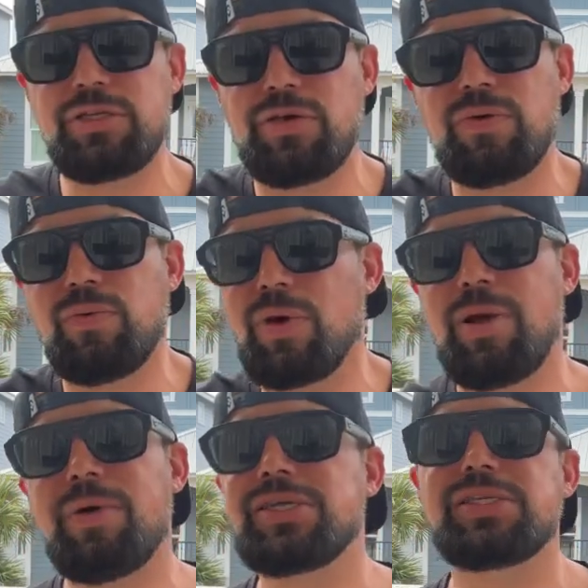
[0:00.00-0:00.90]
do what
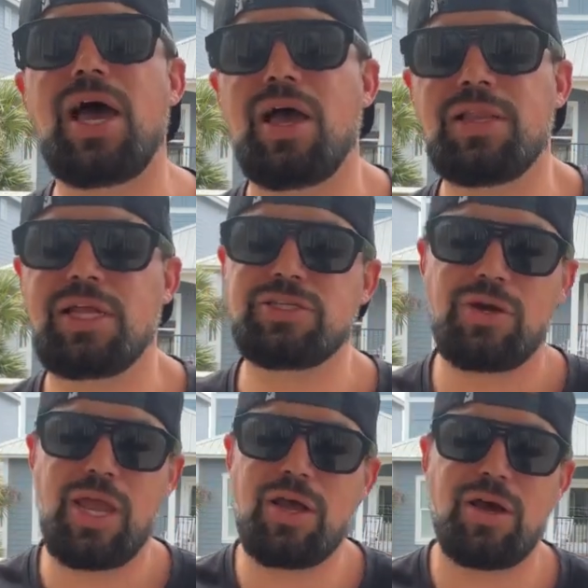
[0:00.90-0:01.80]
I'm best at, and that's
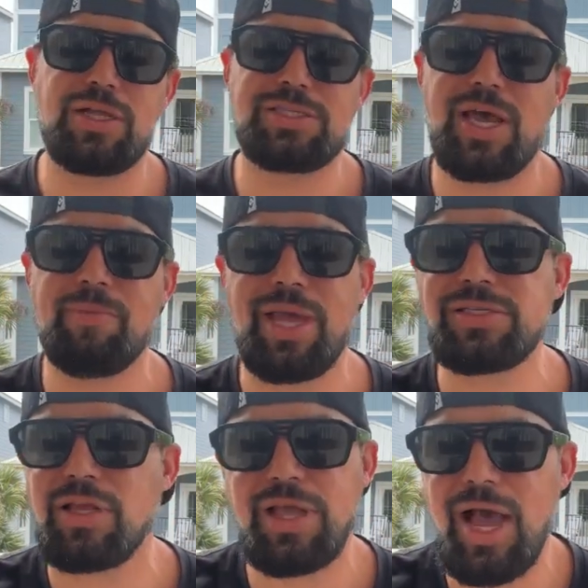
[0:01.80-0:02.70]
create content
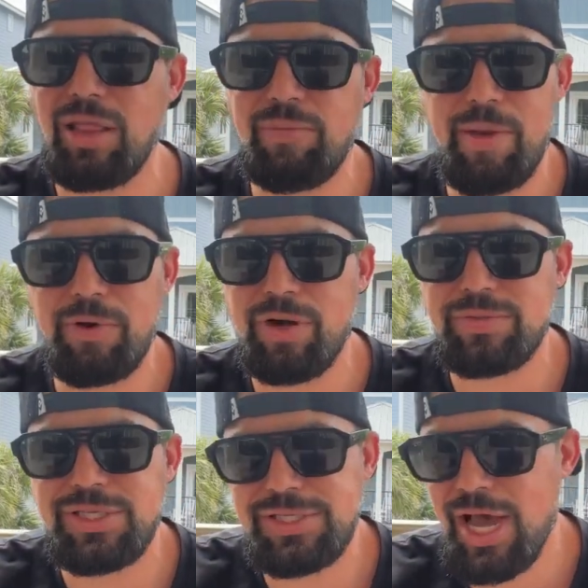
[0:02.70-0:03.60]
based on the Alabama
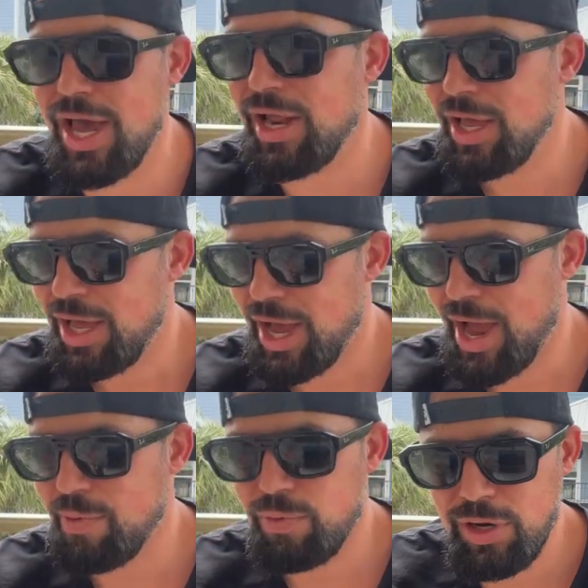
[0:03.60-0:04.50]
Crimson Tide.
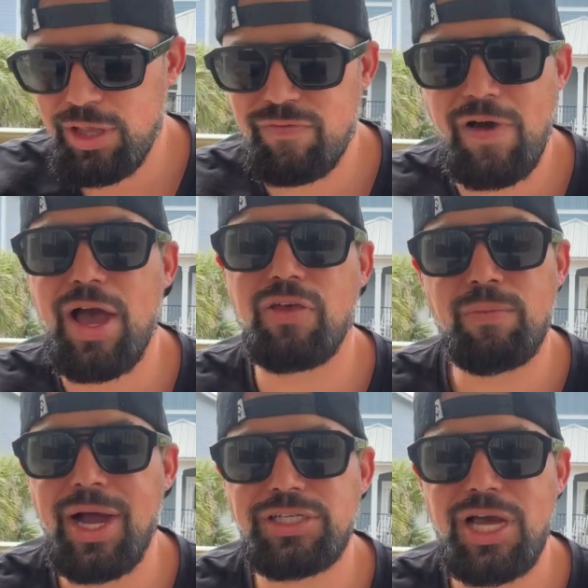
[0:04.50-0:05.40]
I really value
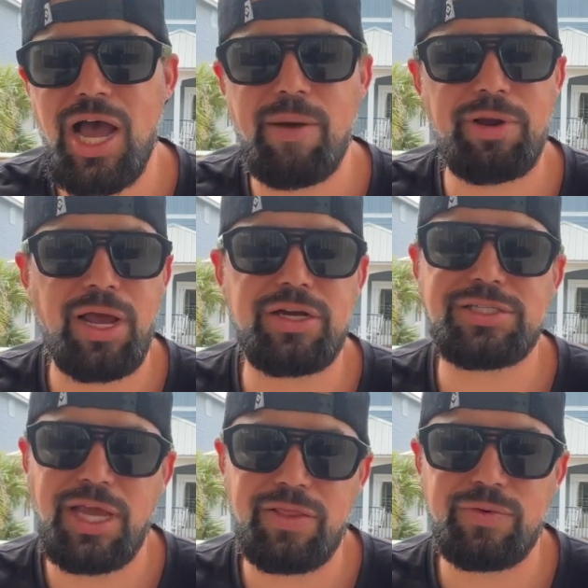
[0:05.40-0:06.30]
my job, and I
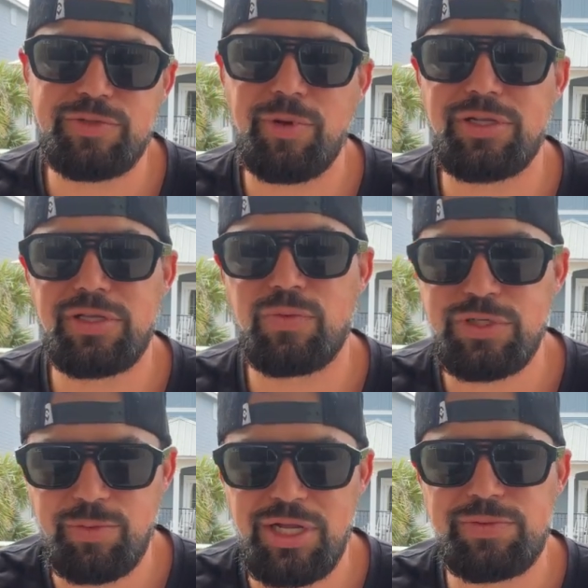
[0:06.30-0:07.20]
understand the
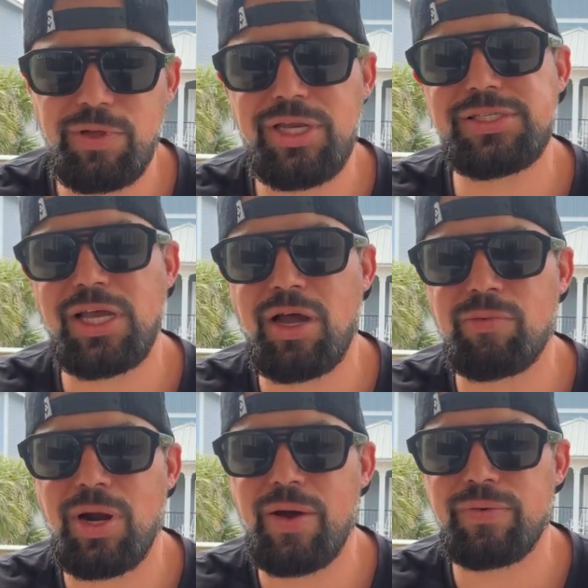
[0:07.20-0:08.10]
responsibilities that come
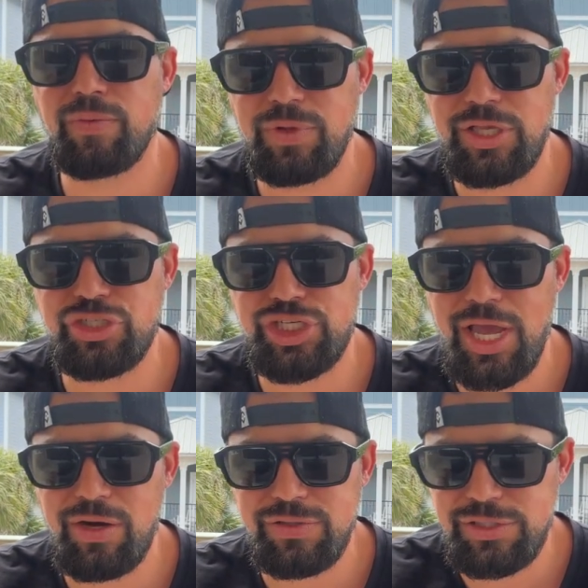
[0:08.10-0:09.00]
around with this
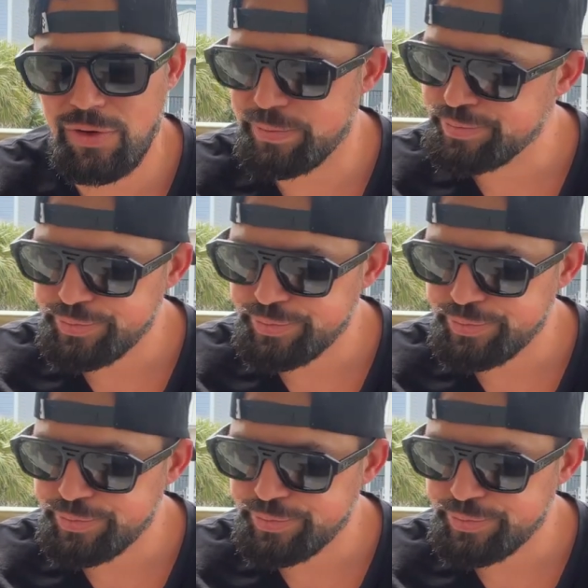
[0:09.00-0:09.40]
channel. So,